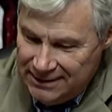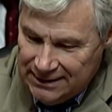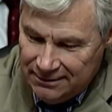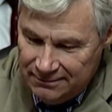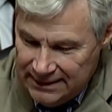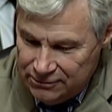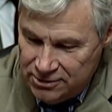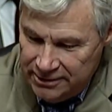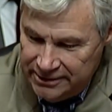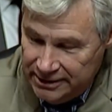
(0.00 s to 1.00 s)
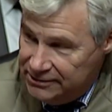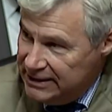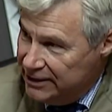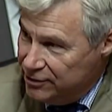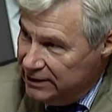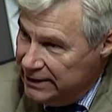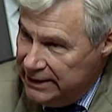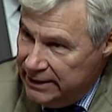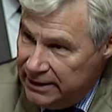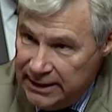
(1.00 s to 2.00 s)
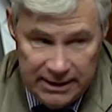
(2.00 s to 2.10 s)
I'll now turn to Senator Lee,